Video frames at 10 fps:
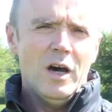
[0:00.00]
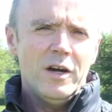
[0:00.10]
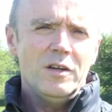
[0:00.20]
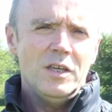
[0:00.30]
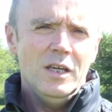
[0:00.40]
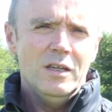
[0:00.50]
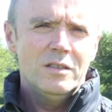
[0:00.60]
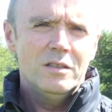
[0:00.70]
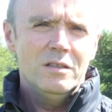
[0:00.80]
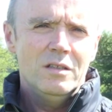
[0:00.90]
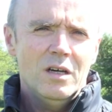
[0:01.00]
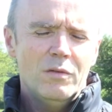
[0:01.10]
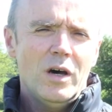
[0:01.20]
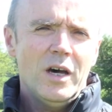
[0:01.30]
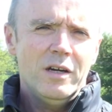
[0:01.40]
higher yield
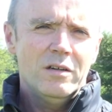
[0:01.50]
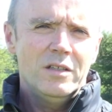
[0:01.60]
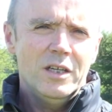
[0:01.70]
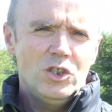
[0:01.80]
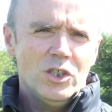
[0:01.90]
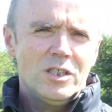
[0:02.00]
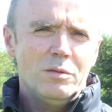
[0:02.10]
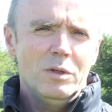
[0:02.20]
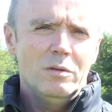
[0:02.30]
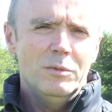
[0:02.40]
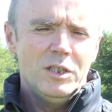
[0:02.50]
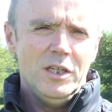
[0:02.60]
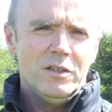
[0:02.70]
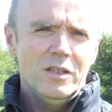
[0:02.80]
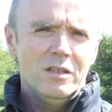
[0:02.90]
of higher digestible
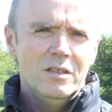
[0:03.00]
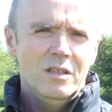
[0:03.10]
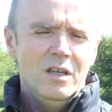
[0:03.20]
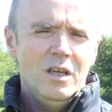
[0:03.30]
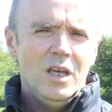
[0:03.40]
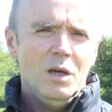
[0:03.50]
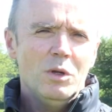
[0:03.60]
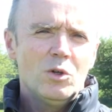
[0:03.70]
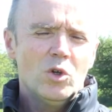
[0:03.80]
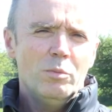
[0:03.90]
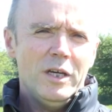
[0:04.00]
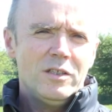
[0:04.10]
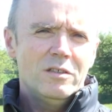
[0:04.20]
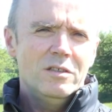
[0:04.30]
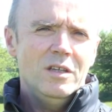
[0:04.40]
material. It will grow
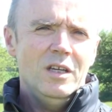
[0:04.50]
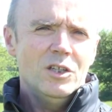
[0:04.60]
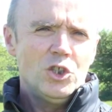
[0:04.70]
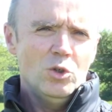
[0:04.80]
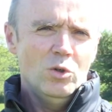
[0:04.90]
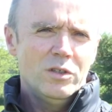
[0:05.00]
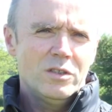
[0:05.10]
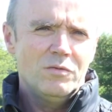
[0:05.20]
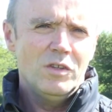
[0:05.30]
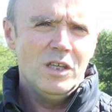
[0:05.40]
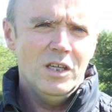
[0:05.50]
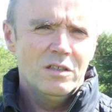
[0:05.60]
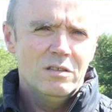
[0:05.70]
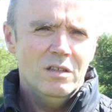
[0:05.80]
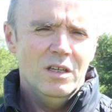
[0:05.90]
better in the shoulders of the
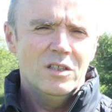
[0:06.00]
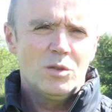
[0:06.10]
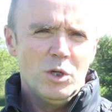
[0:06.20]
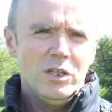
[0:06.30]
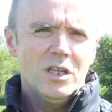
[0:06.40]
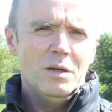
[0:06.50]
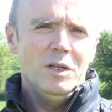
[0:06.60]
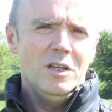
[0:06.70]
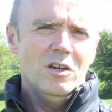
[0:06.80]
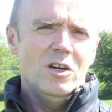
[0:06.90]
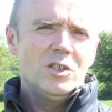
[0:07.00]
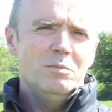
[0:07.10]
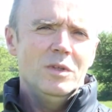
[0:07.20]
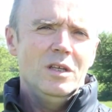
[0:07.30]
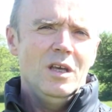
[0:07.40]
year, in the springtime and the
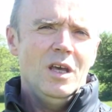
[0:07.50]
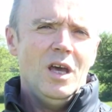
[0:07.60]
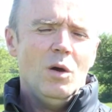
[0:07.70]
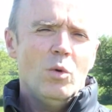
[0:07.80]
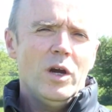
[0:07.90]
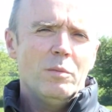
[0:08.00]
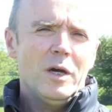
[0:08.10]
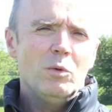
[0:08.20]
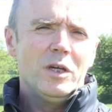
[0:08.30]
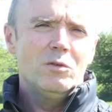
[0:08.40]
autumn, whereby we